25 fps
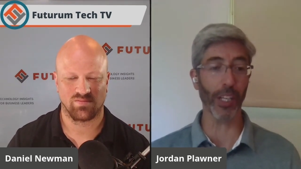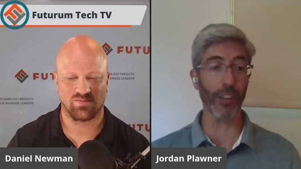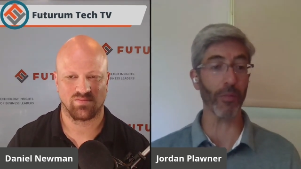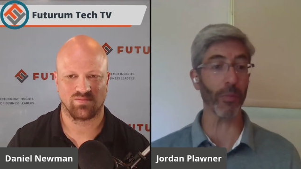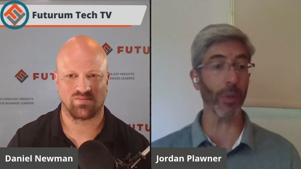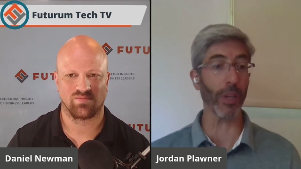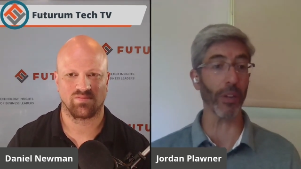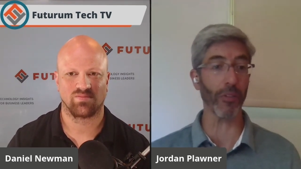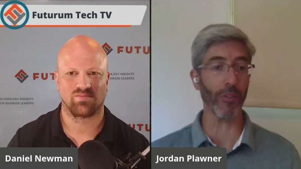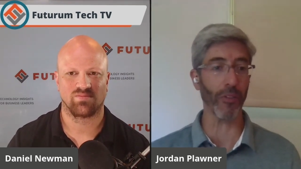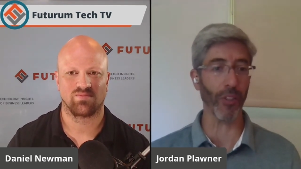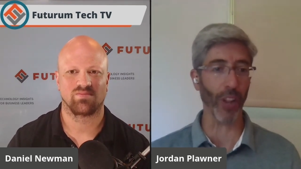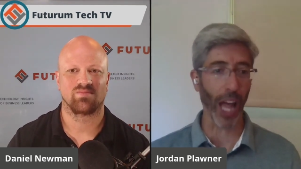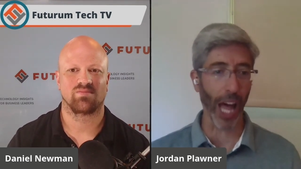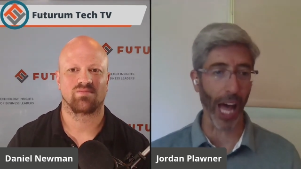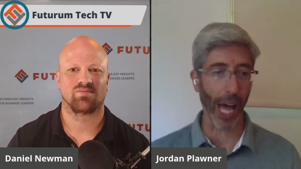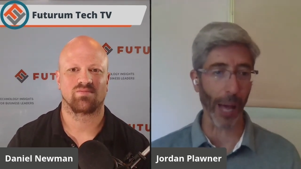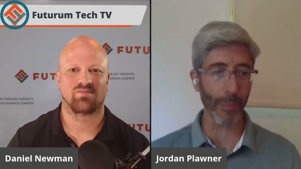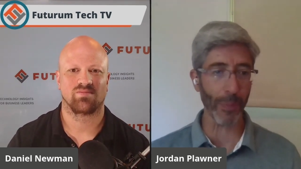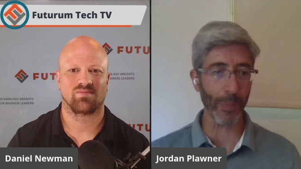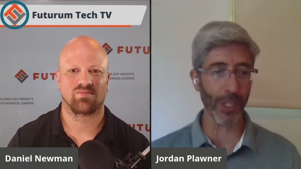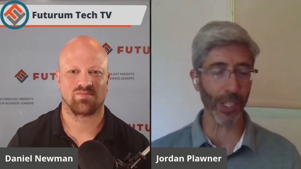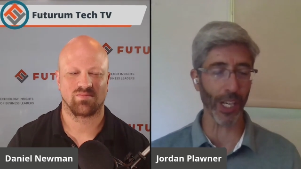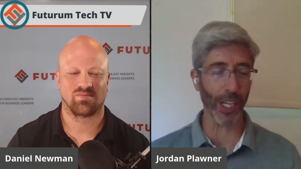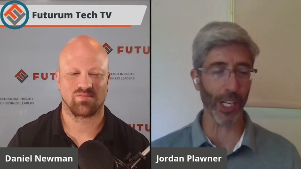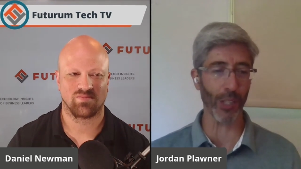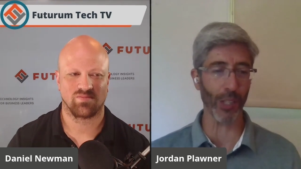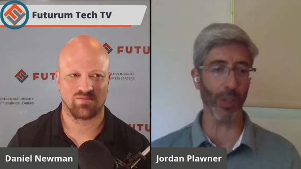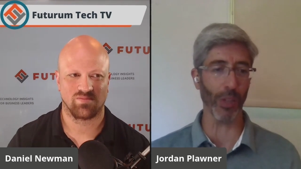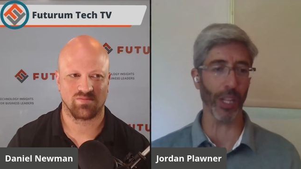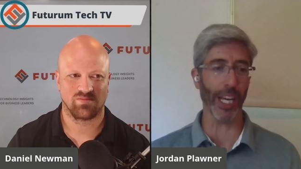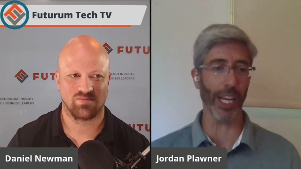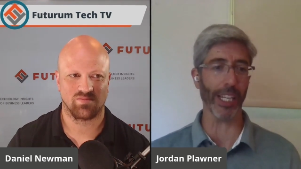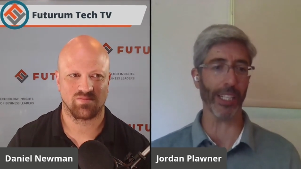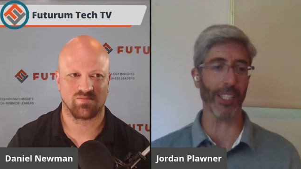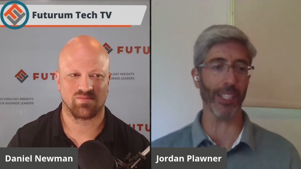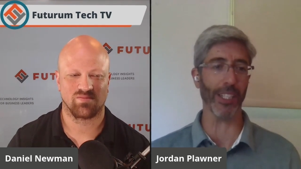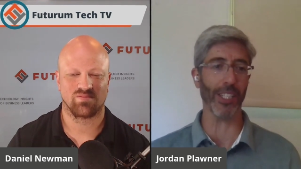Speaker 1: give me flops, as we
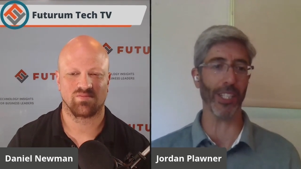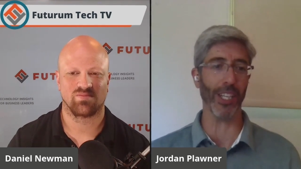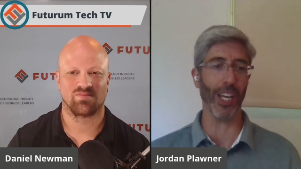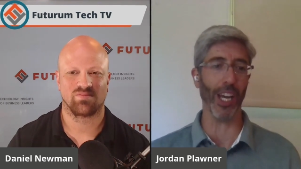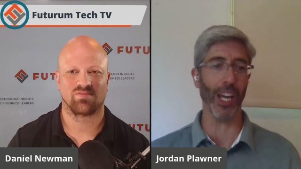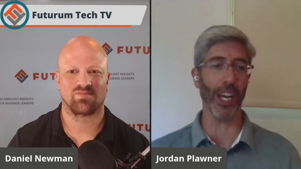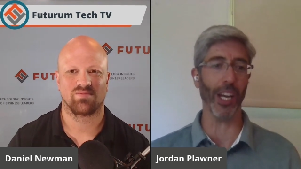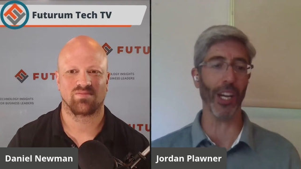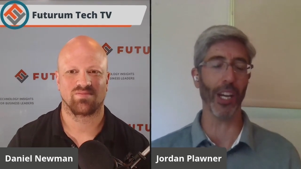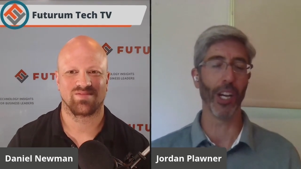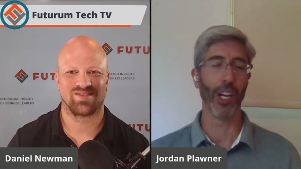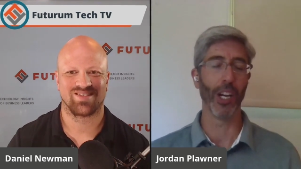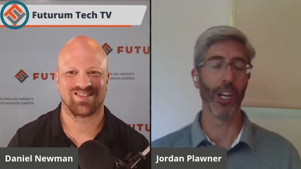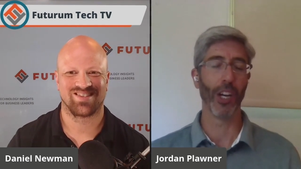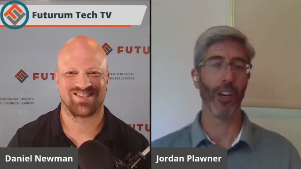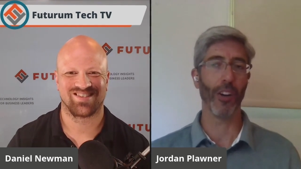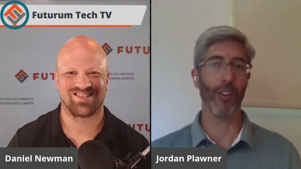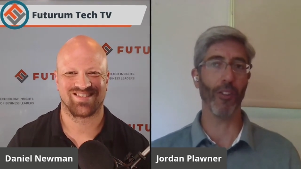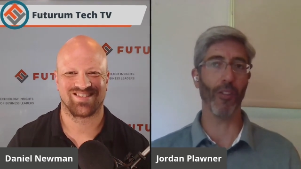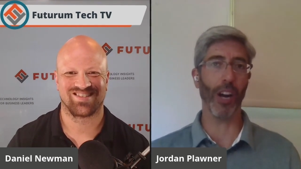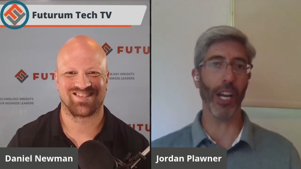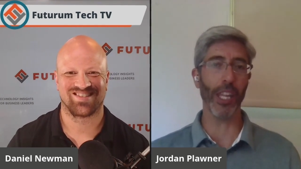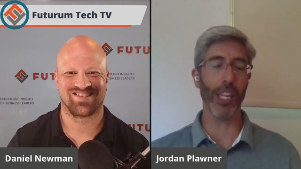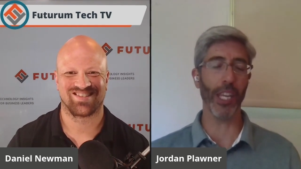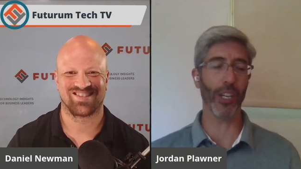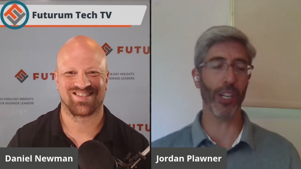like to say, right?